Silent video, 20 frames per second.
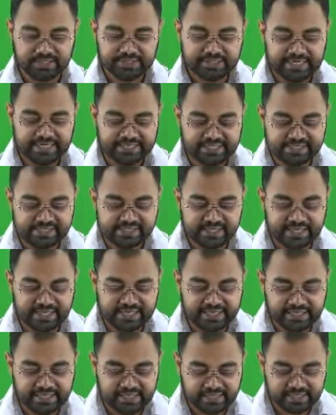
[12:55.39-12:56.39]
That is,
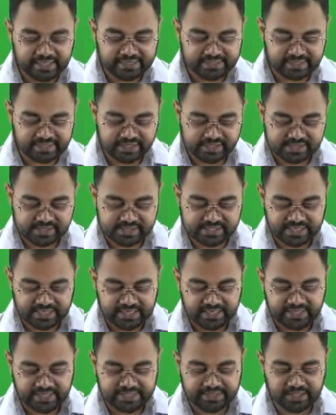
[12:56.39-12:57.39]
any other cell
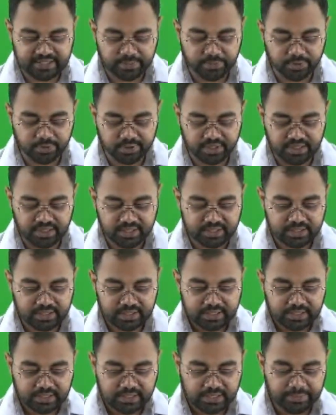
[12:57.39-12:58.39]
in the body
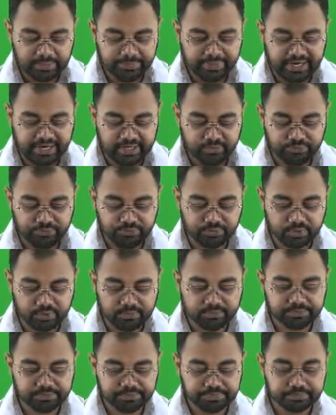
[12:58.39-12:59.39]
apart
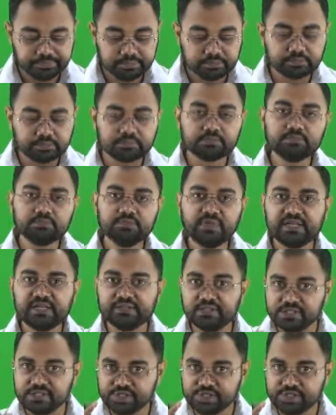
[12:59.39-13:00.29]
from the